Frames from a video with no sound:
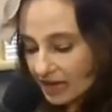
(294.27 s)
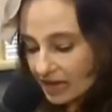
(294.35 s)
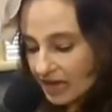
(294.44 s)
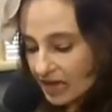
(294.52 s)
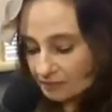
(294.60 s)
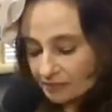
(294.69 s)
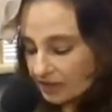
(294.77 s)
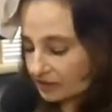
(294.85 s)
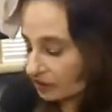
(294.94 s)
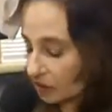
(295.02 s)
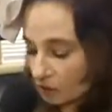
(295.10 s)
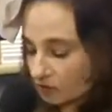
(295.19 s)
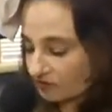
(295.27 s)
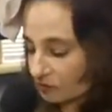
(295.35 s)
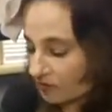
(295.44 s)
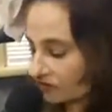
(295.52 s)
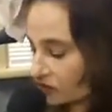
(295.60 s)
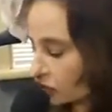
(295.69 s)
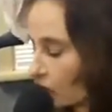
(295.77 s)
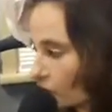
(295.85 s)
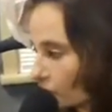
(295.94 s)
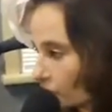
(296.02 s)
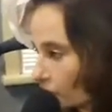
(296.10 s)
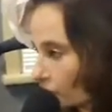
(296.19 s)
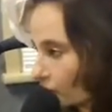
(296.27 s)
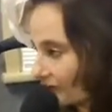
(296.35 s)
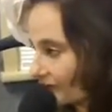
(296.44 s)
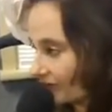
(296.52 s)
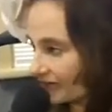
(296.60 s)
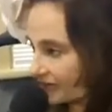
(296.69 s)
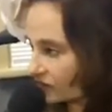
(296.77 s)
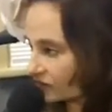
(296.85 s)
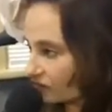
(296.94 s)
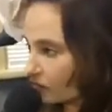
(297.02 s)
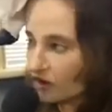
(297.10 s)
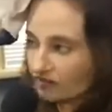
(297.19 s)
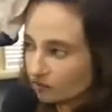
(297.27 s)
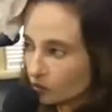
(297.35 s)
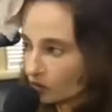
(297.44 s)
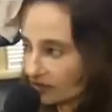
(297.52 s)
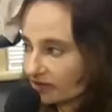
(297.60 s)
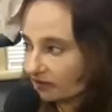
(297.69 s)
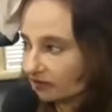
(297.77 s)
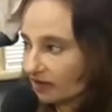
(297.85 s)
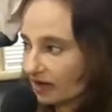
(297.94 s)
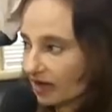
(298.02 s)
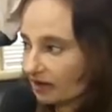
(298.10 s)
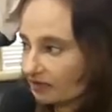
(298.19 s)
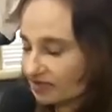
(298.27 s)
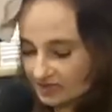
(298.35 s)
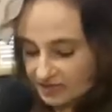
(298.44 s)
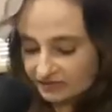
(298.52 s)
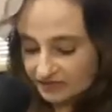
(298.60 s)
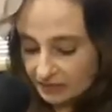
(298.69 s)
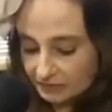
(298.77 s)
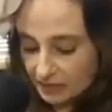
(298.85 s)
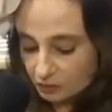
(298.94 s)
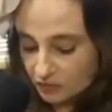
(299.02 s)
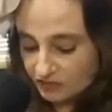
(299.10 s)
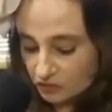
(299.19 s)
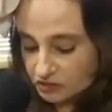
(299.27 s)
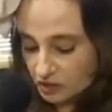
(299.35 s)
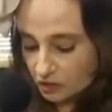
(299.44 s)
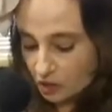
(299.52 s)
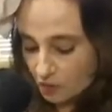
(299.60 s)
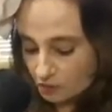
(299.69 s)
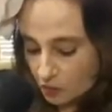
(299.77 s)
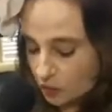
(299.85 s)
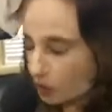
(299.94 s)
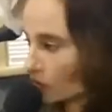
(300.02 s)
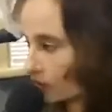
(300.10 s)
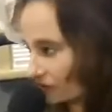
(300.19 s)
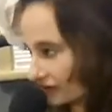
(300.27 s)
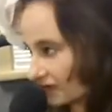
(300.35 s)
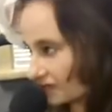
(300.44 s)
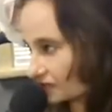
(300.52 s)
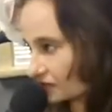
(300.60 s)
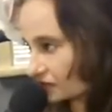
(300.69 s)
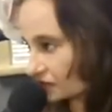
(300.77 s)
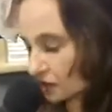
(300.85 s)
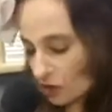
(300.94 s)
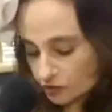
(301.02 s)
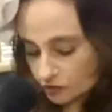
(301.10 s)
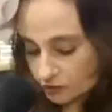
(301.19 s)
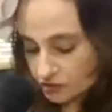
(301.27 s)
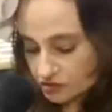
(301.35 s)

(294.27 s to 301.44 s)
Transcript: But you know, we've just gone through the list of what I've brought in this evening, but we've also got more of a list to go through.